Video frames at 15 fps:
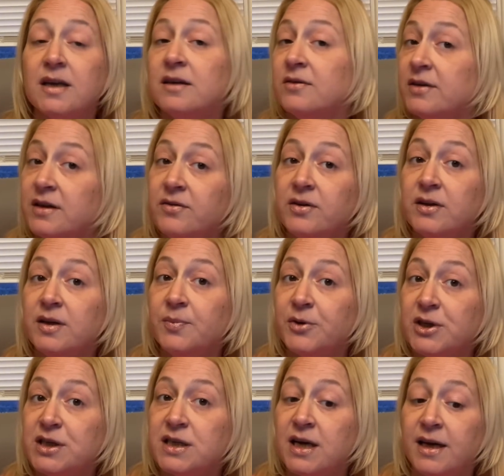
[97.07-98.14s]
I really, really
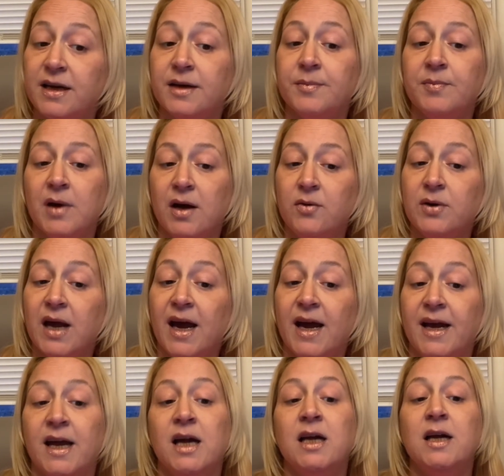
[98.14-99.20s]
appreciate it.
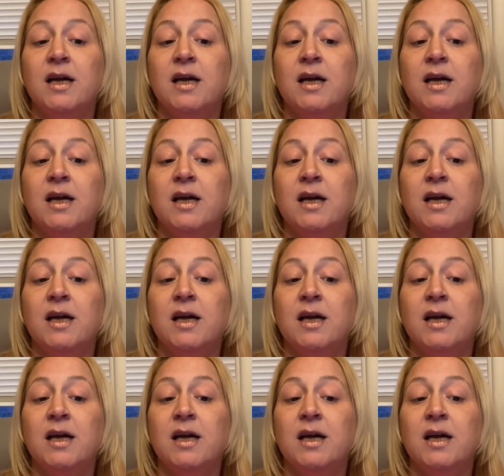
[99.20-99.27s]
Okay,